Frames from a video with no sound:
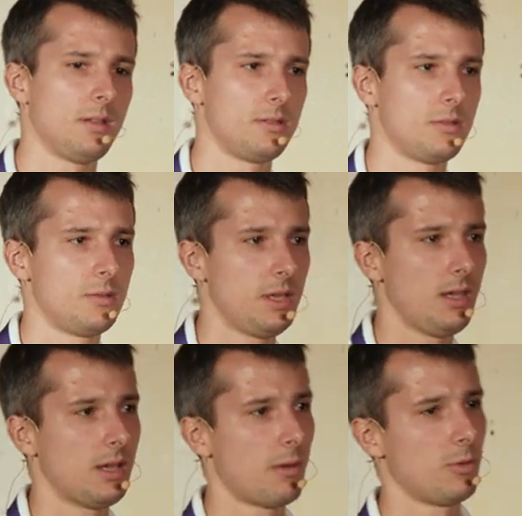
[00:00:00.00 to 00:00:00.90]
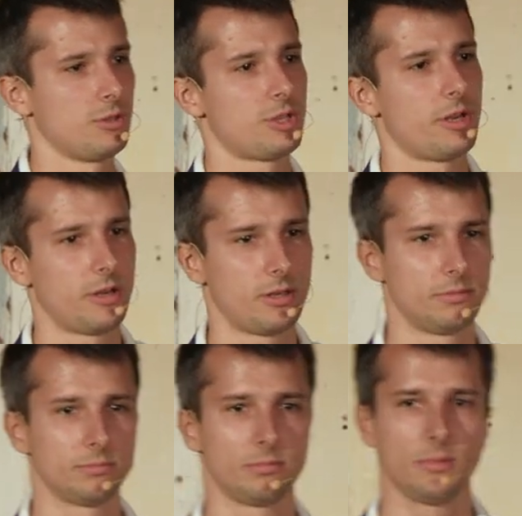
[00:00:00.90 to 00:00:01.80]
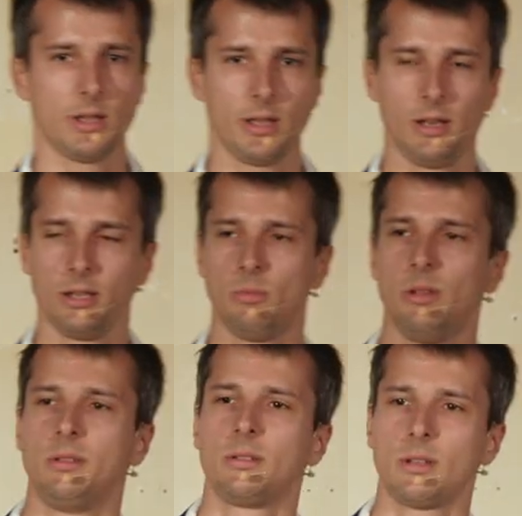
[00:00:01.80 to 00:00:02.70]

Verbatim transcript: and today I want to share a little bit